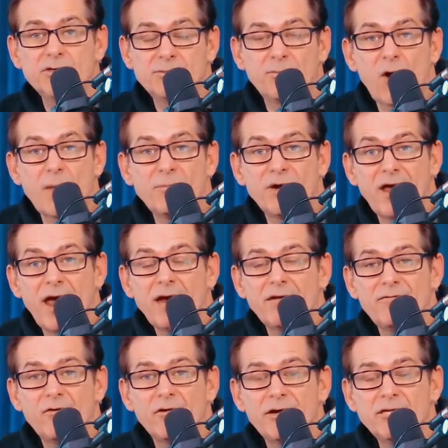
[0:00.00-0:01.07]
pushed
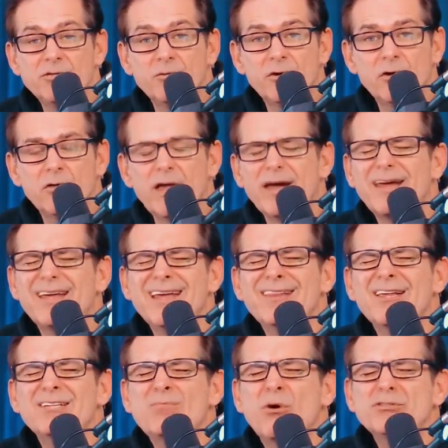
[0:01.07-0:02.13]
propaganda for Israel, like
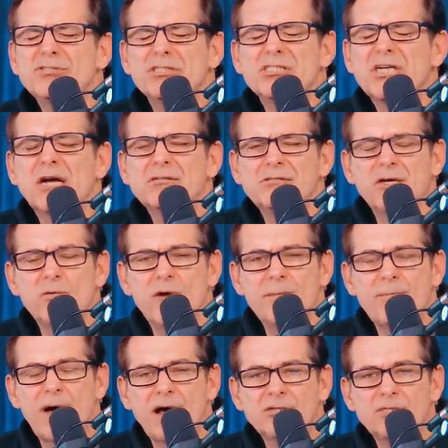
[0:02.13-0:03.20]
in the most disgusting
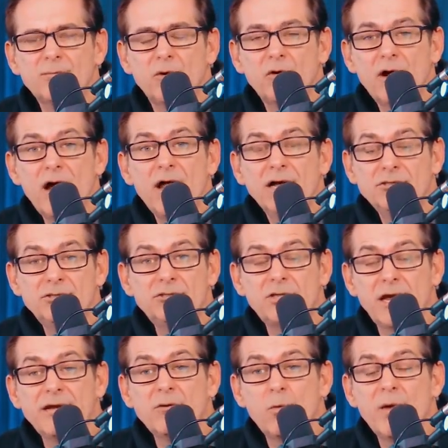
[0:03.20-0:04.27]
way possible,
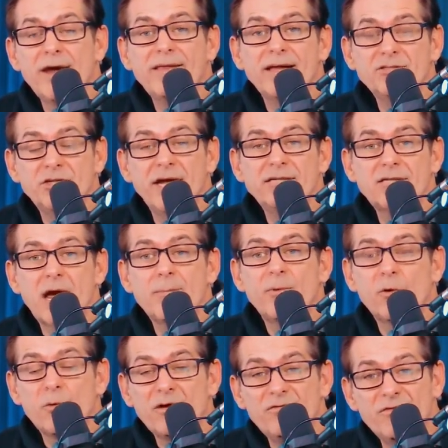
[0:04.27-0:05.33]
in a way that Jake
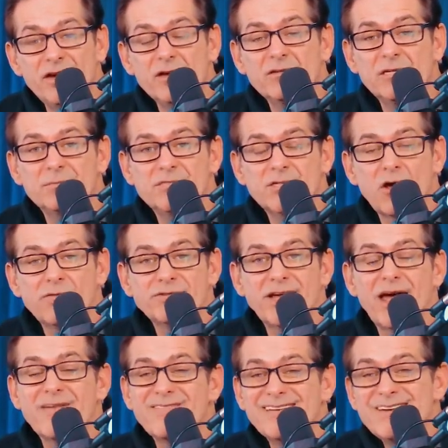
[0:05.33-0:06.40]
Tapper reveals himself
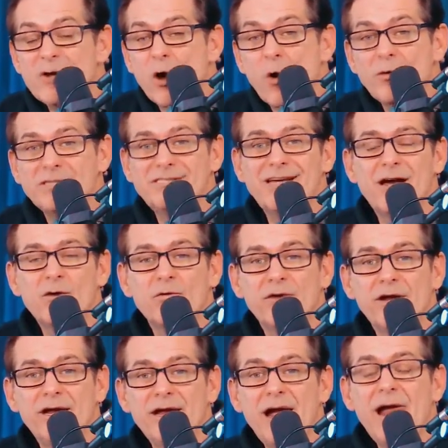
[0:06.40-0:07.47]
to have no
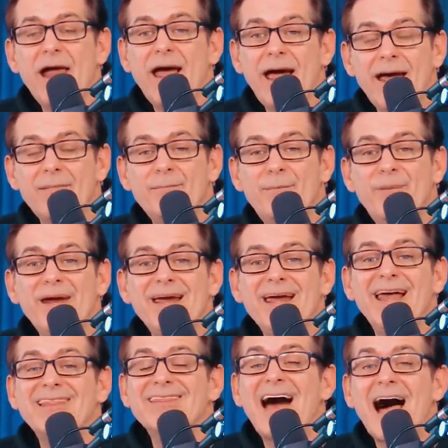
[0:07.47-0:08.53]
integrity and
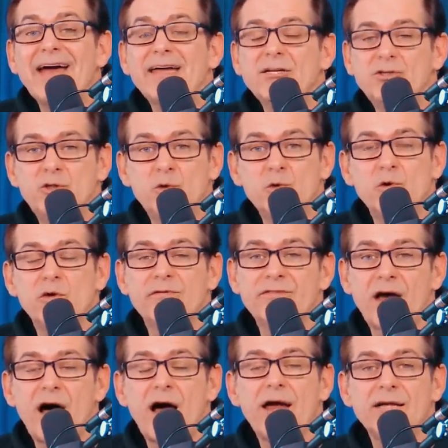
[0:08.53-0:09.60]
being a lying tool
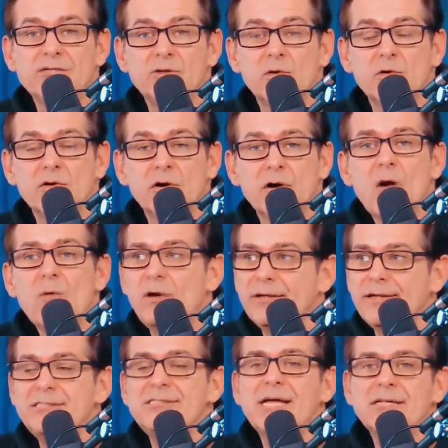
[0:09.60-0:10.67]
of the highest order.
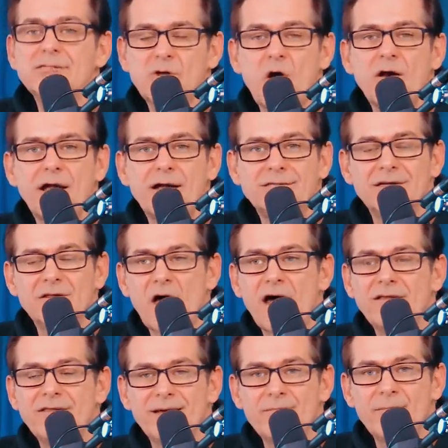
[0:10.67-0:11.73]
Well, he's since gone on to
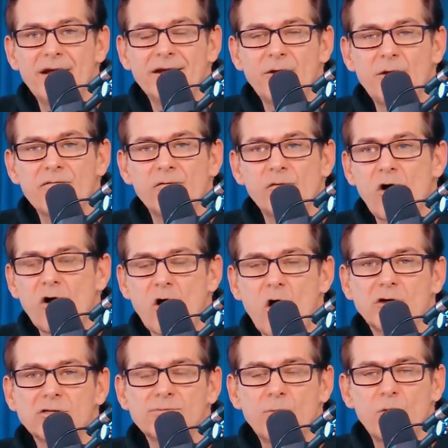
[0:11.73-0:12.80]
lie that Medicare for all
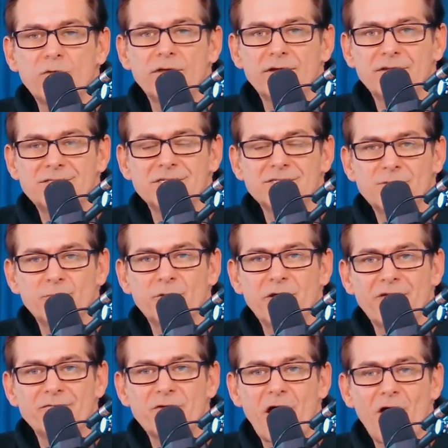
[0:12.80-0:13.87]
costs more than the system
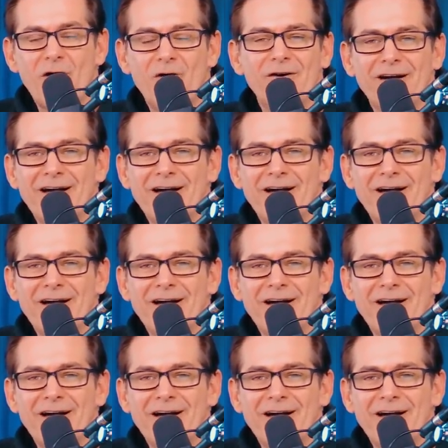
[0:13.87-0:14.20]
we have now.